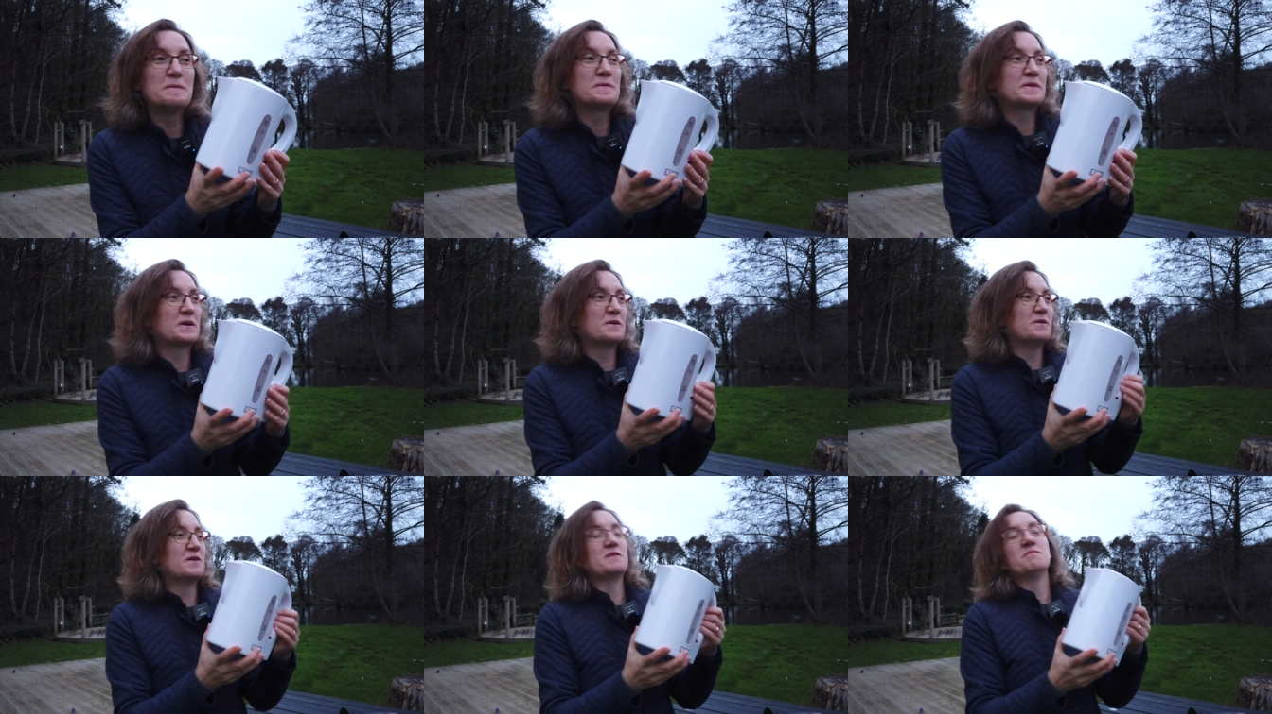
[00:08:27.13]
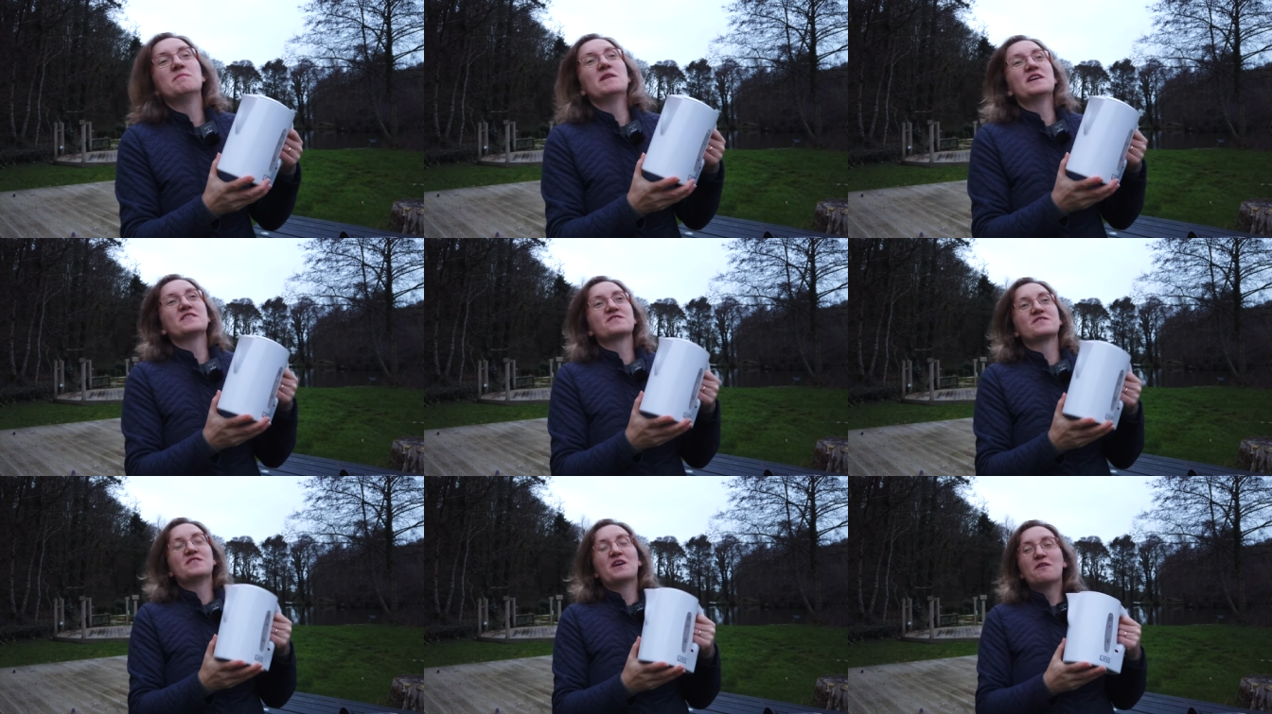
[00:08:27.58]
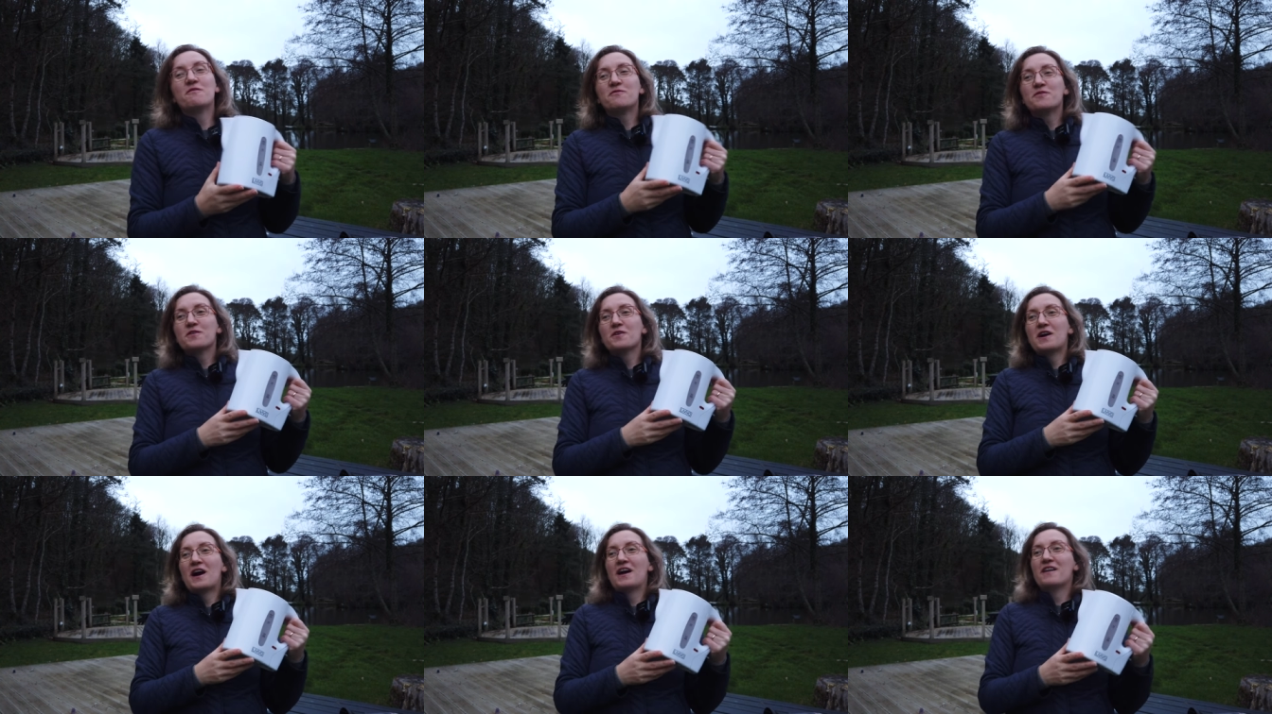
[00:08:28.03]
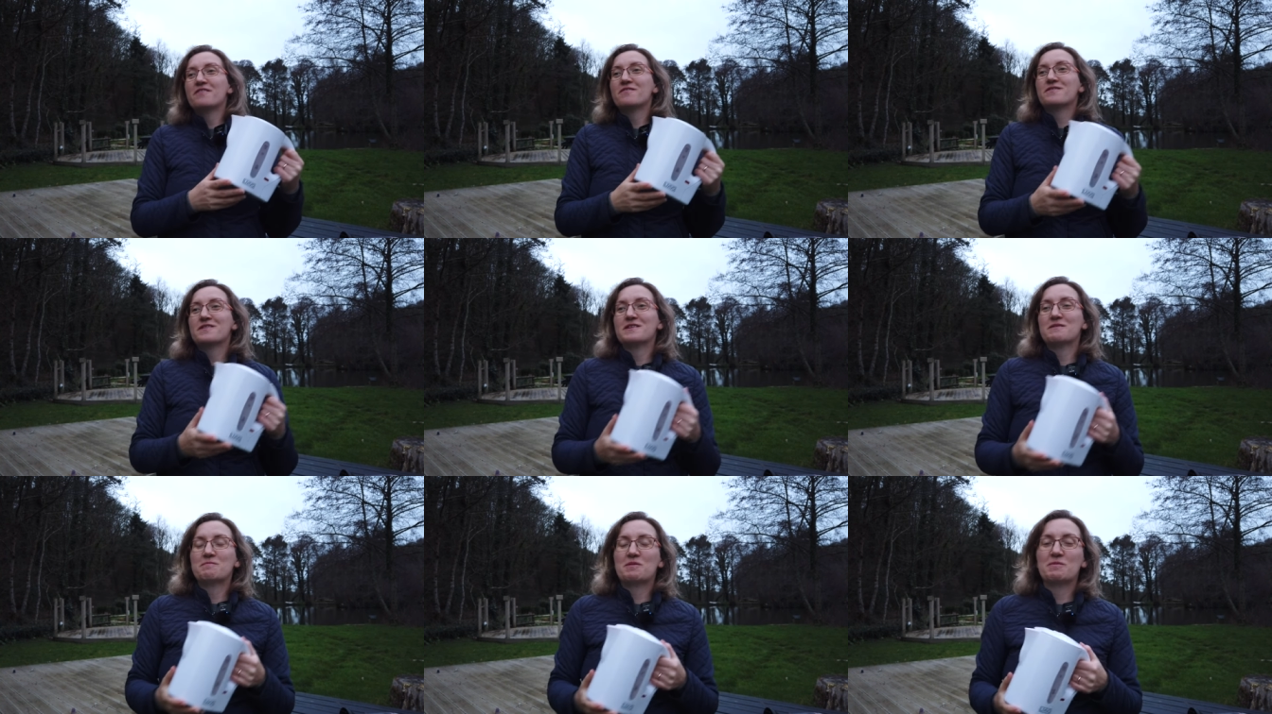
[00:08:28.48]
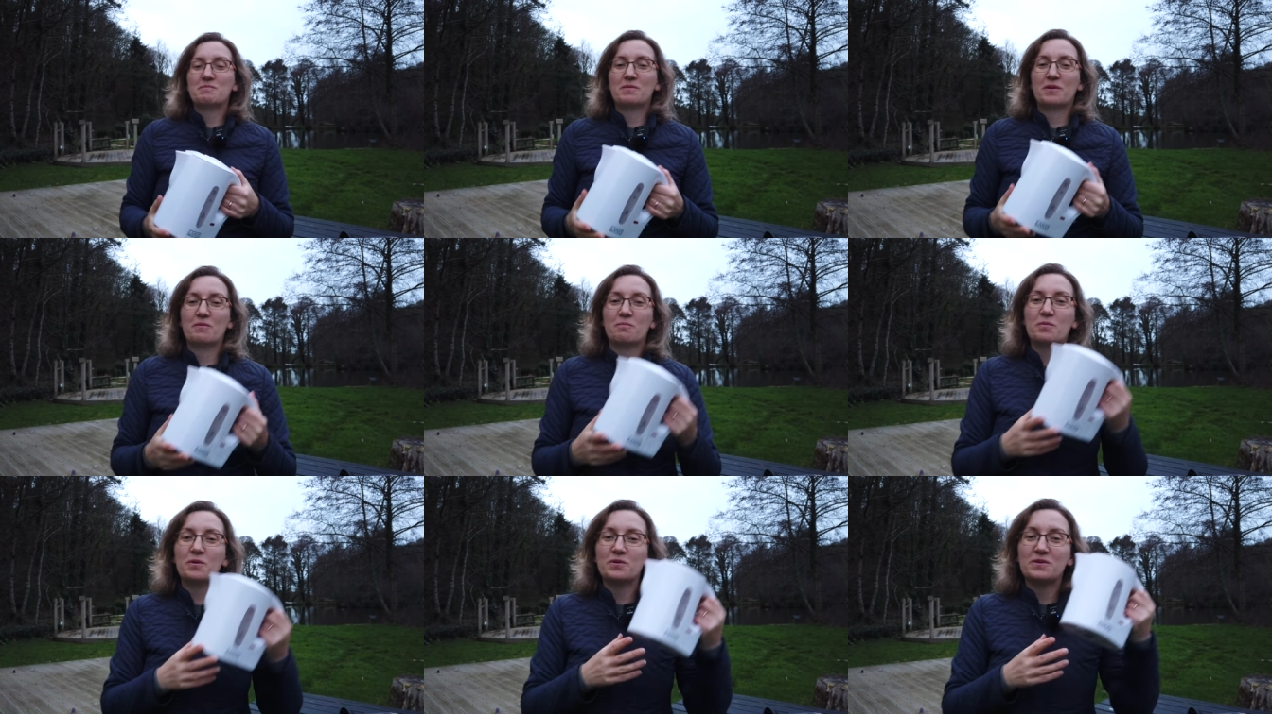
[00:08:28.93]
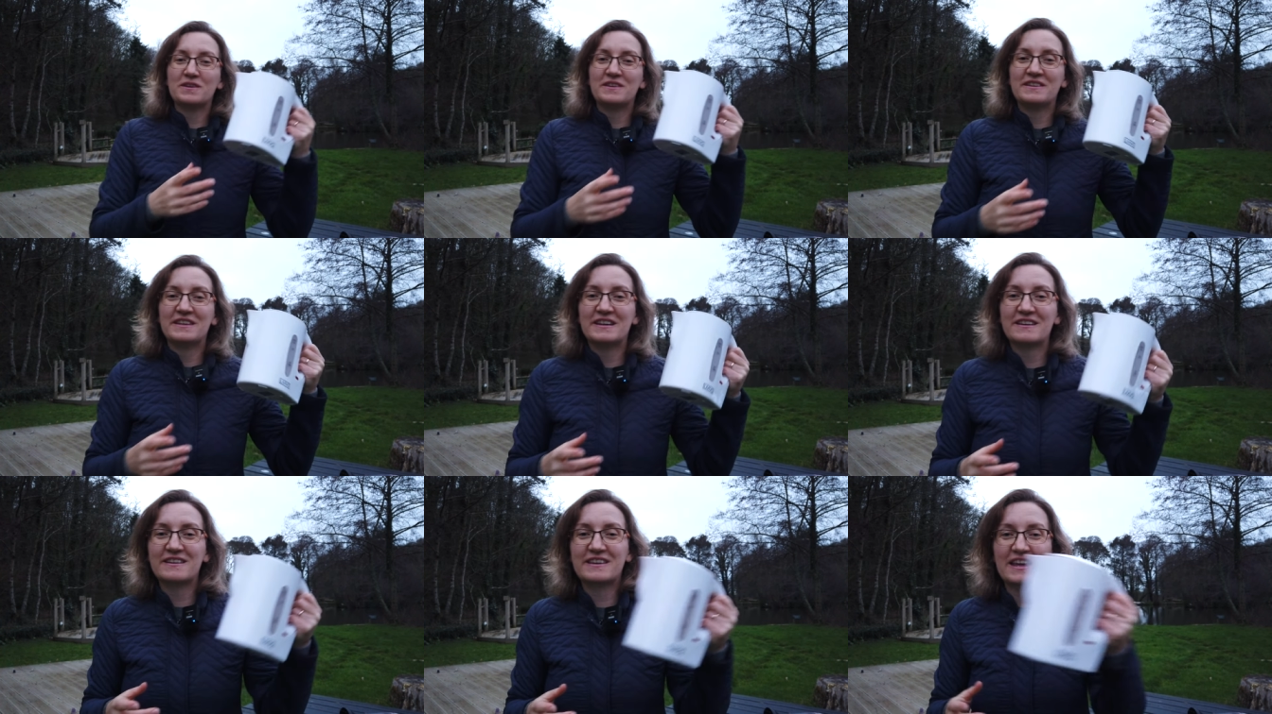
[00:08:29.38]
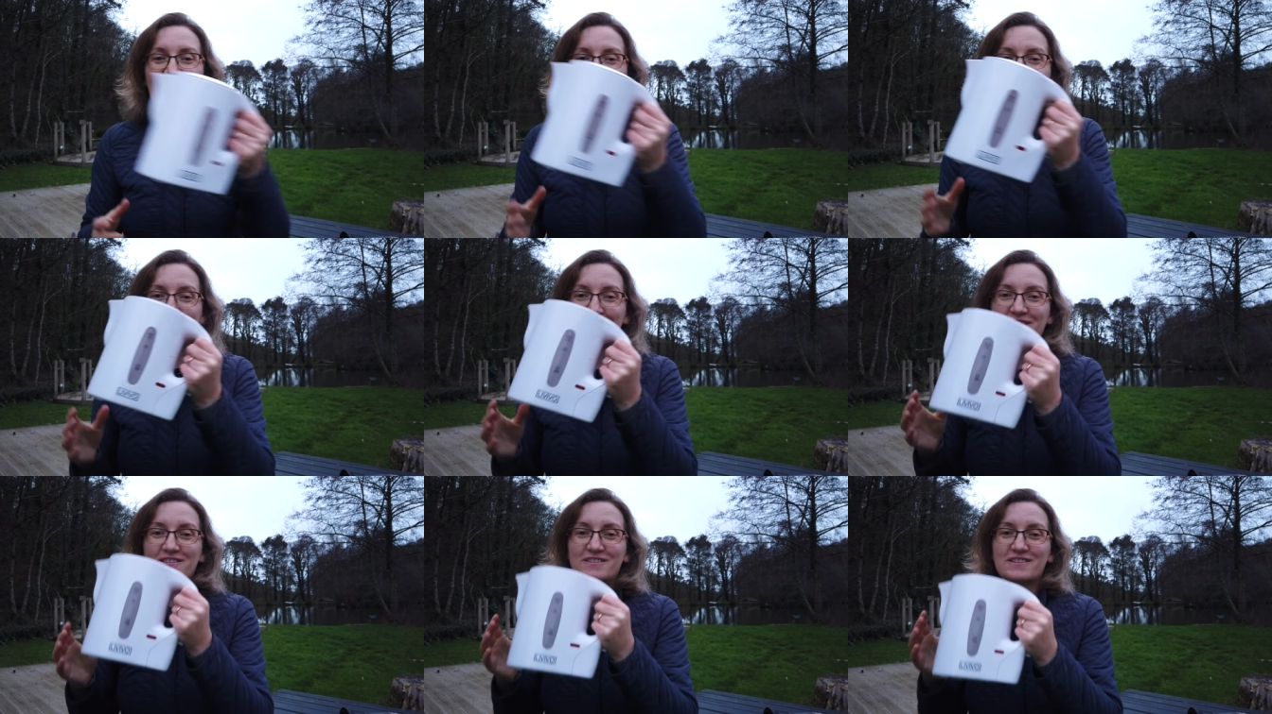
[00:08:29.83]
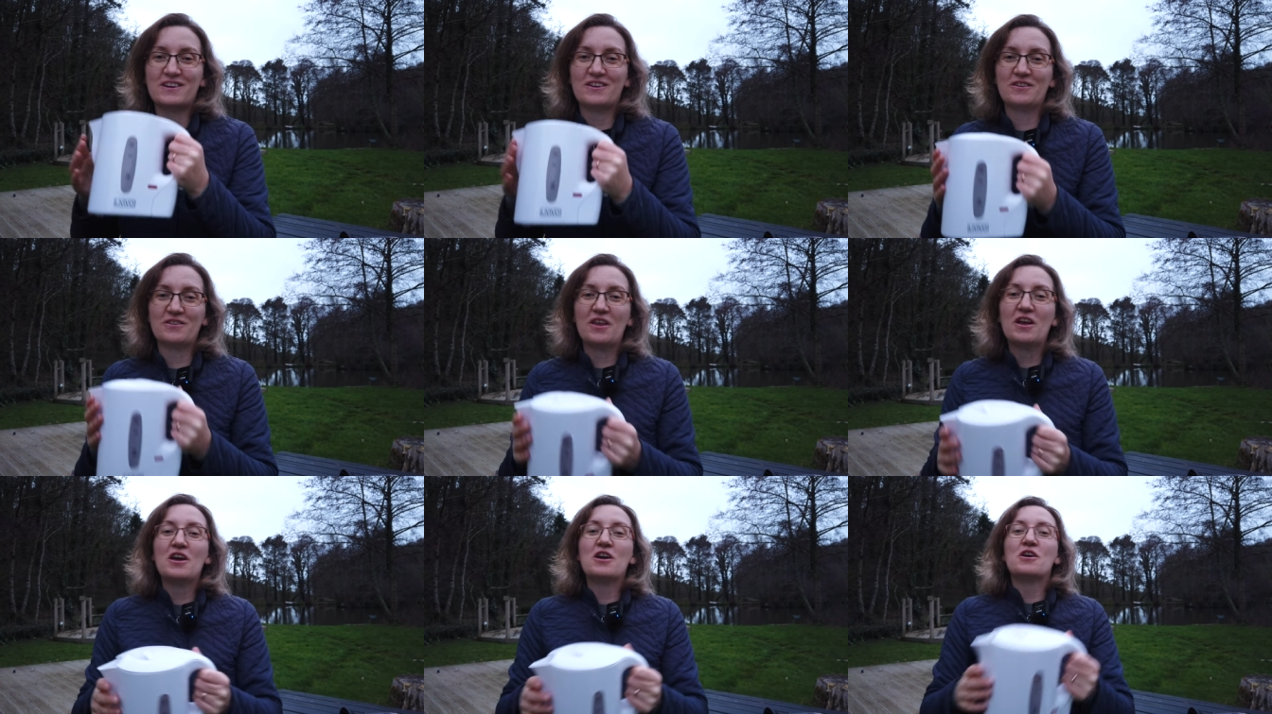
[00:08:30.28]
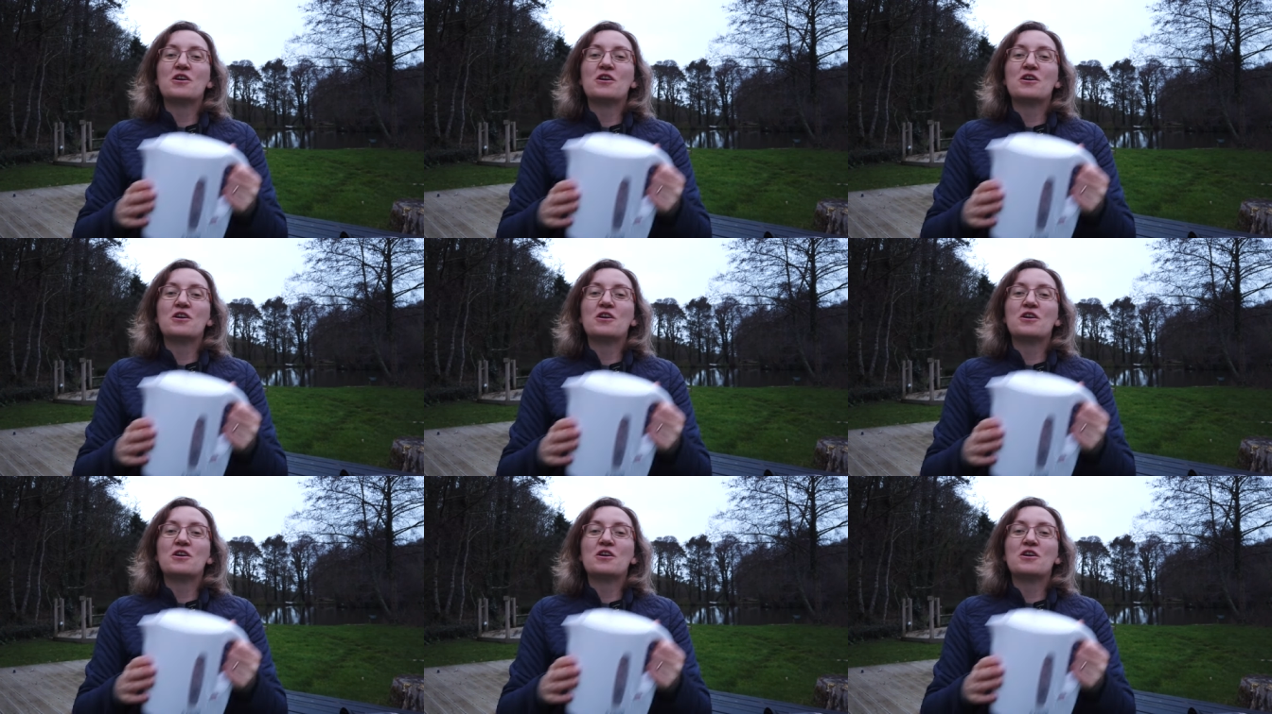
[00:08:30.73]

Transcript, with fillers: So imagine a few hundred people putting their kettles on,